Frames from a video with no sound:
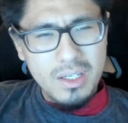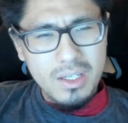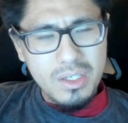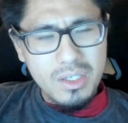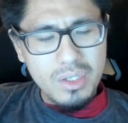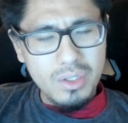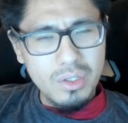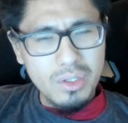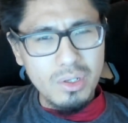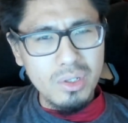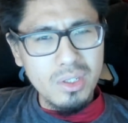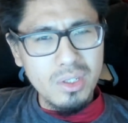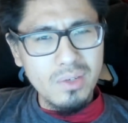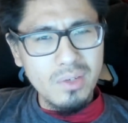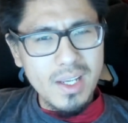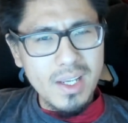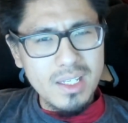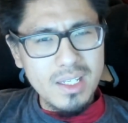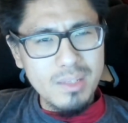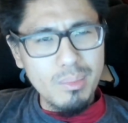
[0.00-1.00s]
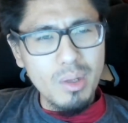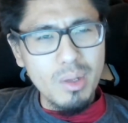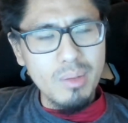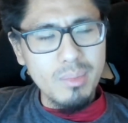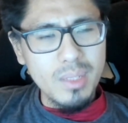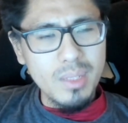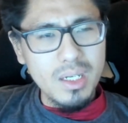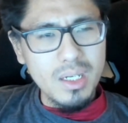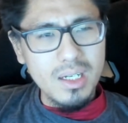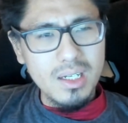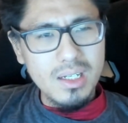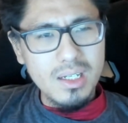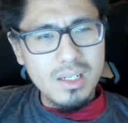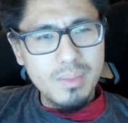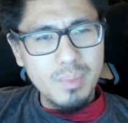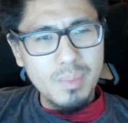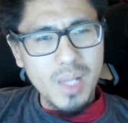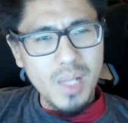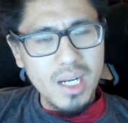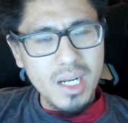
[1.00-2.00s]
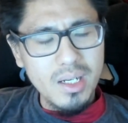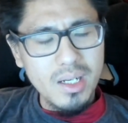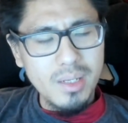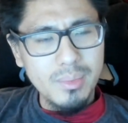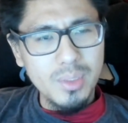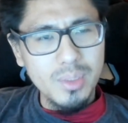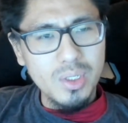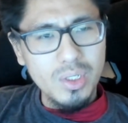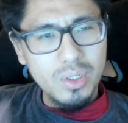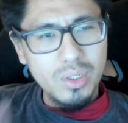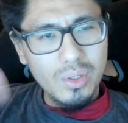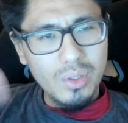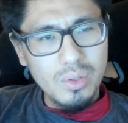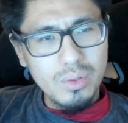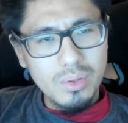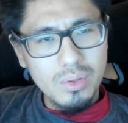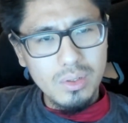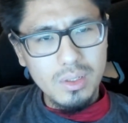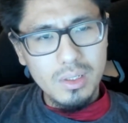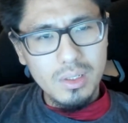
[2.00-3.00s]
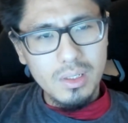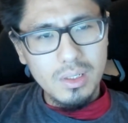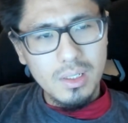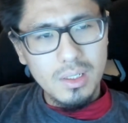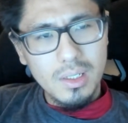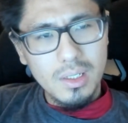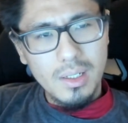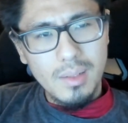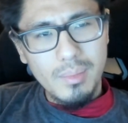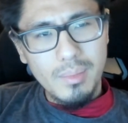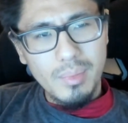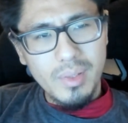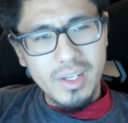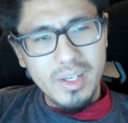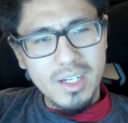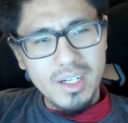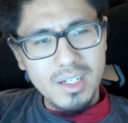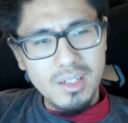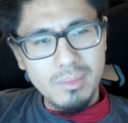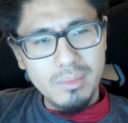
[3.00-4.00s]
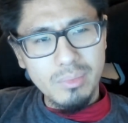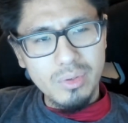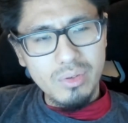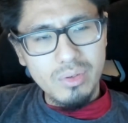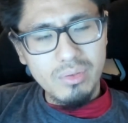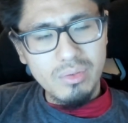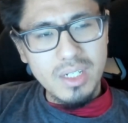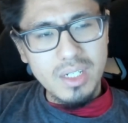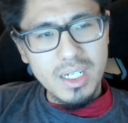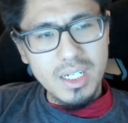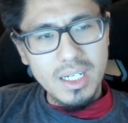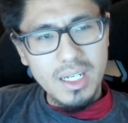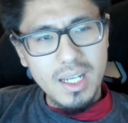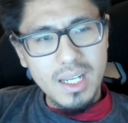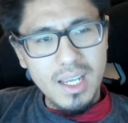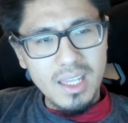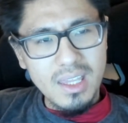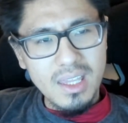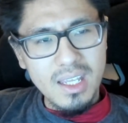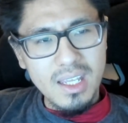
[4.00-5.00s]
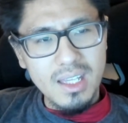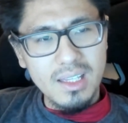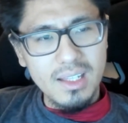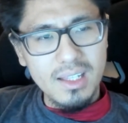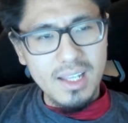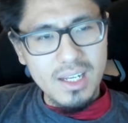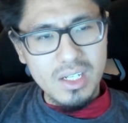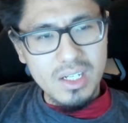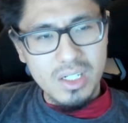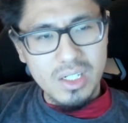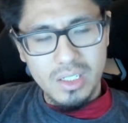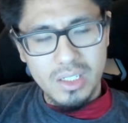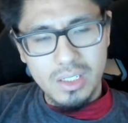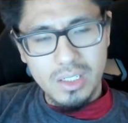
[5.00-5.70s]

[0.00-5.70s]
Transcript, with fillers: So the only ranks above me is Platinum 2, Platinum 3, and then Legend.